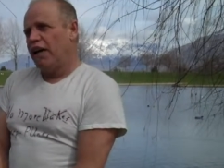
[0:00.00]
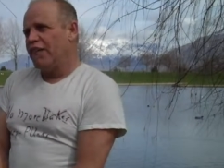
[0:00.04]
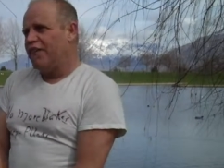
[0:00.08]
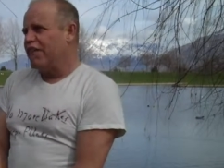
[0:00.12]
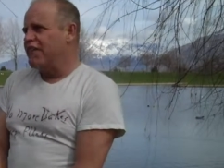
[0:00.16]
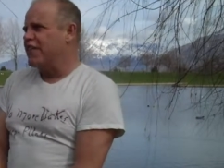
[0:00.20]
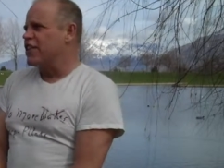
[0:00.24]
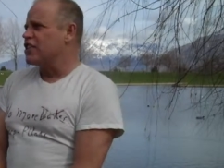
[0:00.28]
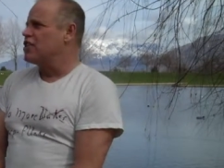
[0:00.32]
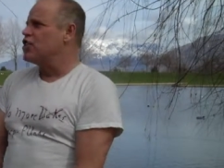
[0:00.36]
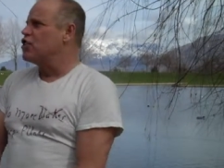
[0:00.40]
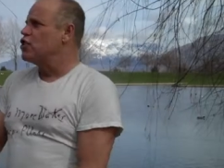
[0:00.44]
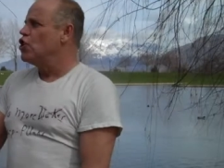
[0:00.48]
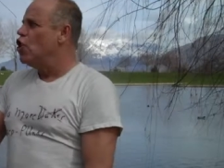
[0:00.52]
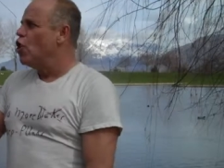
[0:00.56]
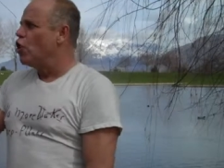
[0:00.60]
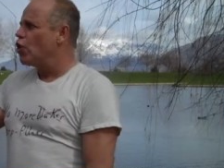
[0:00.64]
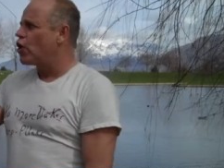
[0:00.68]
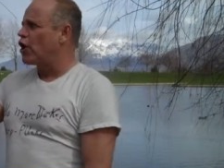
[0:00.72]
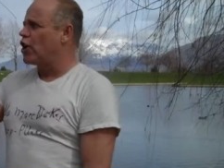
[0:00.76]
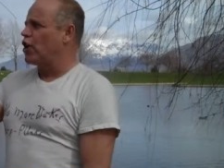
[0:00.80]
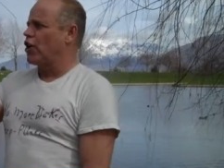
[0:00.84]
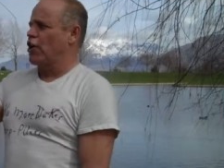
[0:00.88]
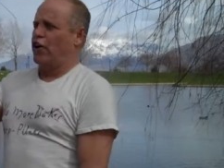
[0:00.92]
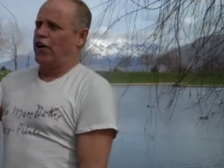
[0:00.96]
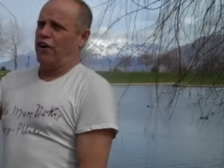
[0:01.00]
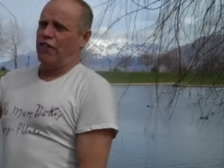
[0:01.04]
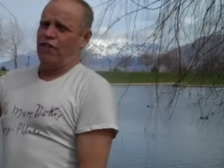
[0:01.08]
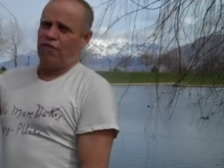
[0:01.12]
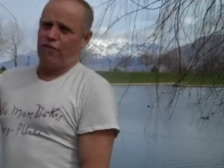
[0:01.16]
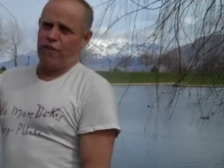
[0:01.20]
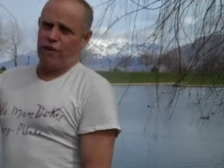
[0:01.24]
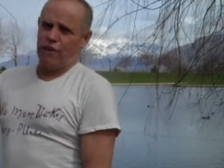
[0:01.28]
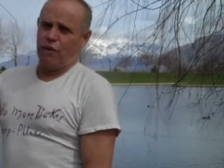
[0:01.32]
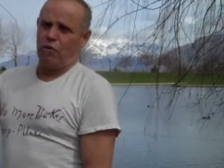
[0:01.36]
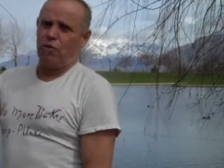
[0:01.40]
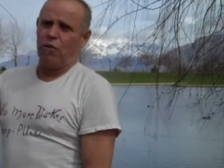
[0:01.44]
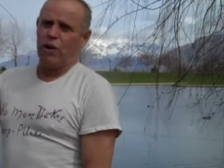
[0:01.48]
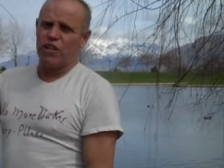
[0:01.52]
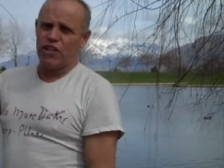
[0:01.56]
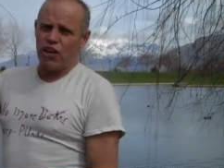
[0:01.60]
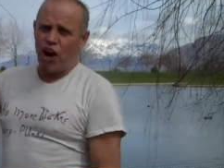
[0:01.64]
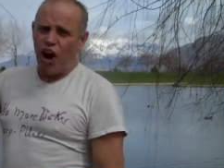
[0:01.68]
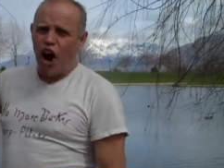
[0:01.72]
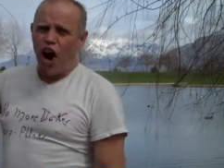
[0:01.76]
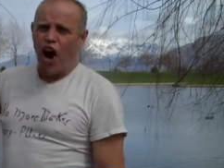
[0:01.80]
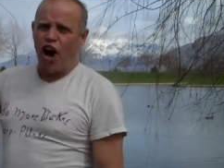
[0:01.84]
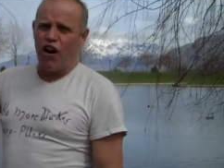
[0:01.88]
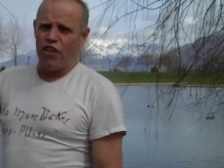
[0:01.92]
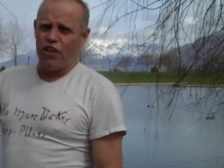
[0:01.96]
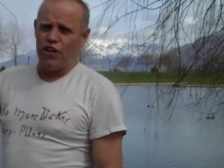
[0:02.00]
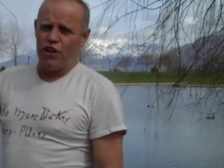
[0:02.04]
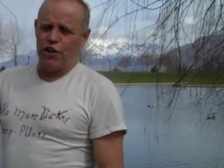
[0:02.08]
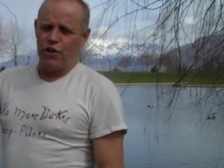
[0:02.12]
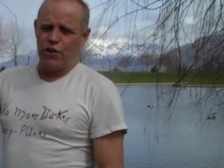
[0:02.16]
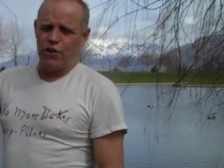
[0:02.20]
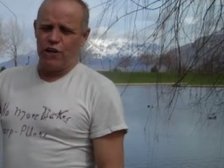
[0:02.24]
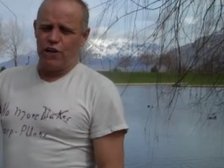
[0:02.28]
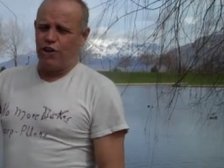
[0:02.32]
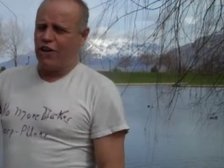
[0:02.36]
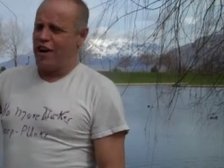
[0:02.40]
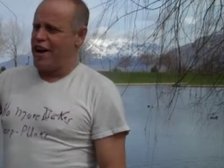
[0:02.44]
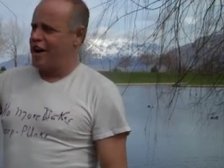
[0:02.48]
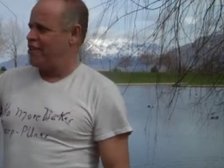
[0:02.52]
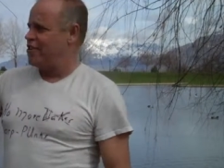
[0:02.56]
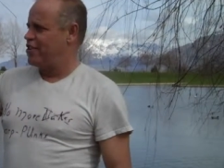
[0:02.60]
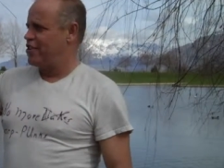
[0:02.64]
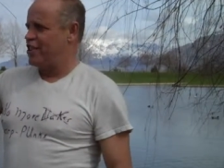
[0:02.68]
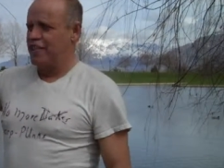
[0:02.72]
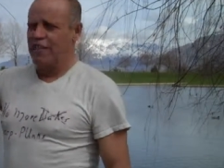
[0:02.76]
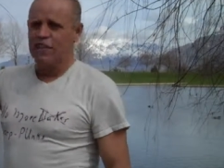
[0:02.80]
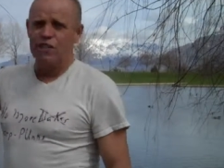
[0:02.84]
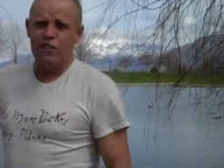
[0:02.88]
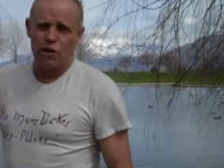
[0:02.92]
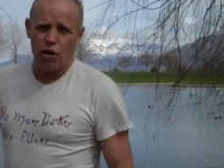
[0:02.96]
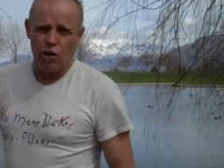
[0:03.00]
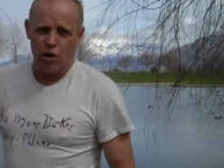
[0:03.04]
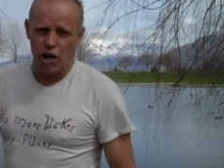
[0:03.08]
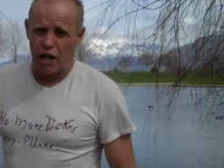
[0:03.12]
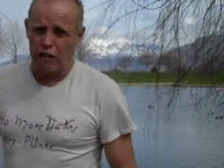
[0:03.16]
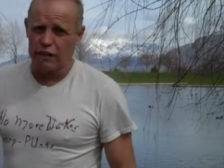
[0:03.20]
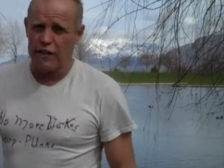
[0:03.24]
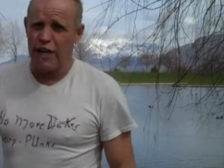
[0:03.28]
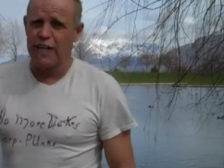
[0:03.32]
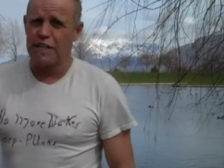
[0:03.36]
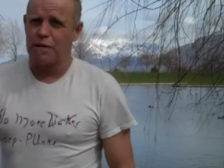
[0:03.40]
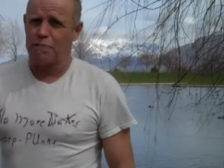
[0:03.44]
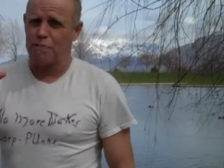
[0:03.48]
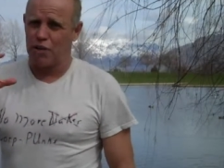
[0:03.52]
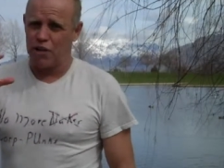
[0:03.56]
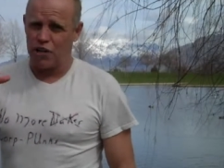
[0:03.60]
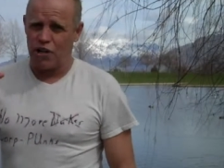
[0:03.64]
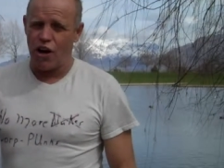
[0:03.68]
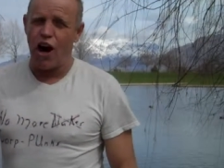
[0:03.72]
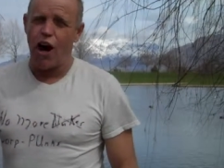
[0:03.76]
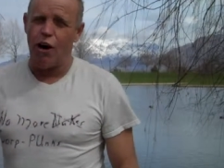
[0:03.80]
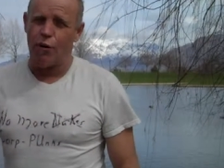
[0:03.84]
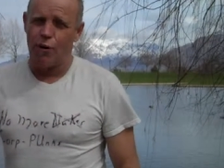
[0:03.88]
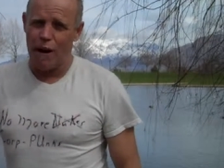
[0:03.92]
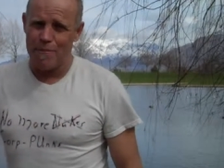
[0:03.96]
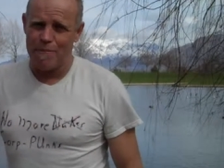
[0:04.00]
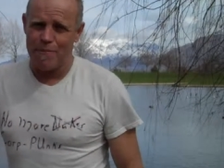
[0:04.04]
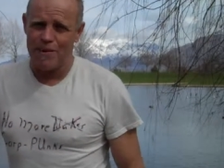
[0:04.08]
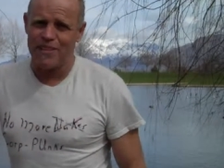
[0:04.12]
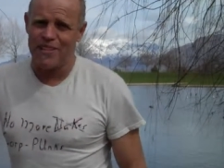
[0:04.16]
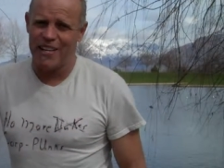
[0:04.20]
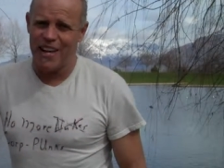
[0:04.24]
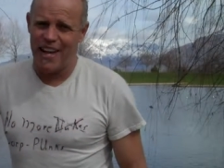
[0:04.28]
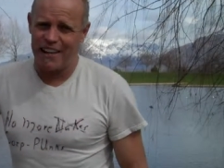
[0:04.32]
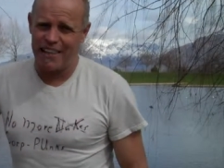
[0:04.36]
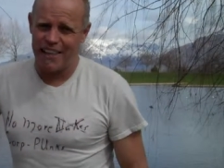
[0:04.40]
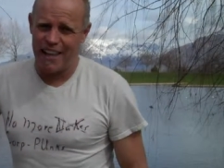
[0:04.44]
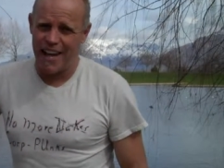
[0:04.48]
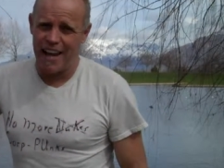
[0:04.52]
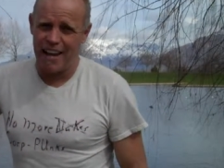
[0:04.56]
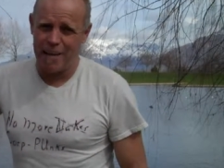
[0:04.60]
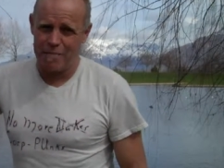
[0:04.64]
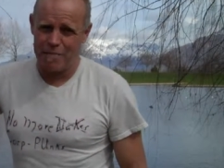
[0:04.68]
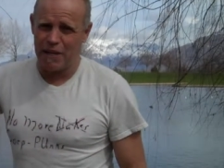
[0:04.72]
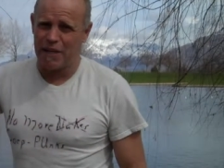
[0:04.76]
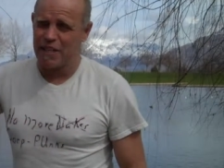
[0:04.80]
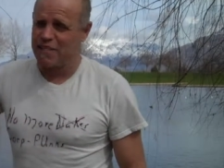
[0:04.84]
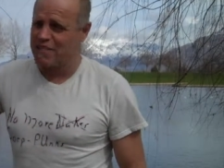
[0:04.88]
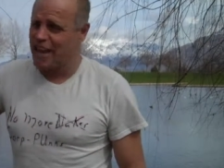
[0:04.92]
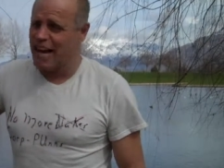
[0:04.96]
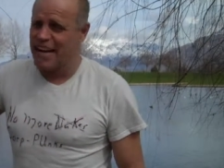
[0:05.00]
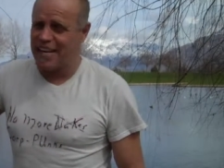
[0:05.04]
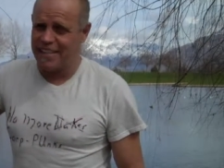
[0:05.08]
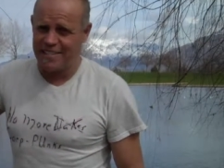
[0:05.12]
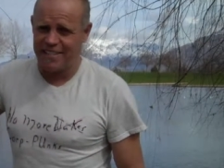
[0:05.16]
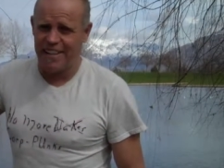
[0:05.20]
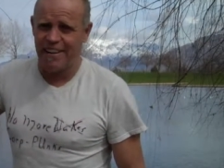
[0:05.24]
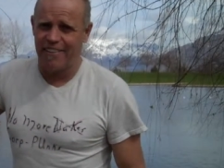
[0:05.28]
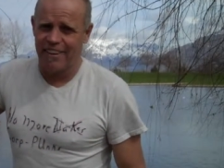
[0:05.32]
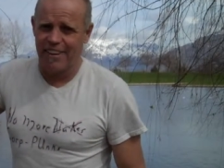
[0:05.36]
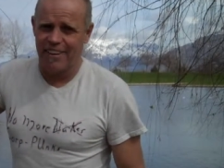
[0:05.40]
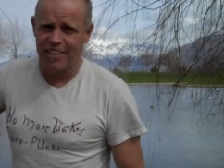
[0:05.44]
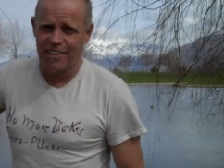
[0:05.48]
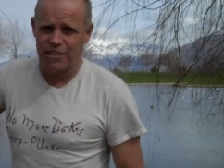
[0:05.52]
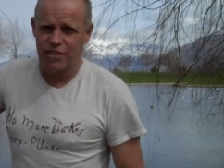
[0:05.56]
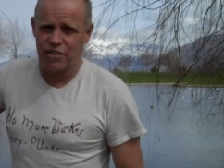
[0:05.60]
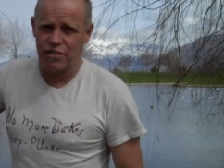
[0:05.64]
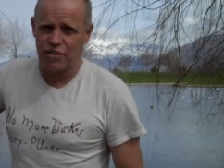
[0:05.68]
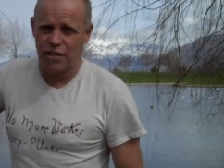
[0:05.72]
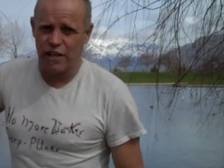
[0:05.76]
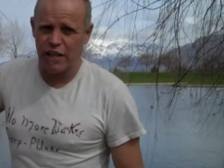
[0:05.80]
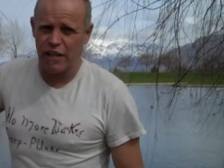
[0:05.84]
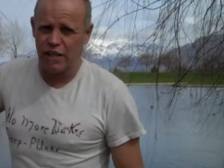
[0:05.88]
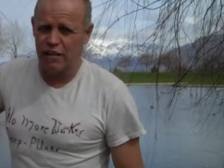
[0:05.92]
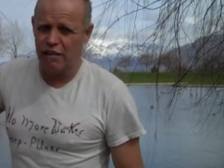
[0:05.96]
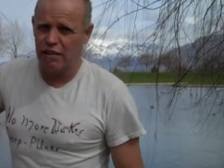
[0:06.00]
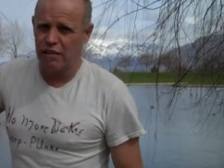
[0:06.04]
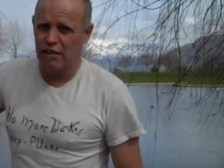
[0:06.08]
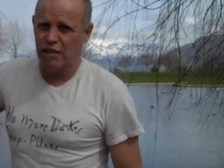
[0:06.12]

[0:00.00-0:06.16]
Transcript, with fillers: even this nuclear, which are the nuclear energy, these so-called experts all represent that because that is their industry.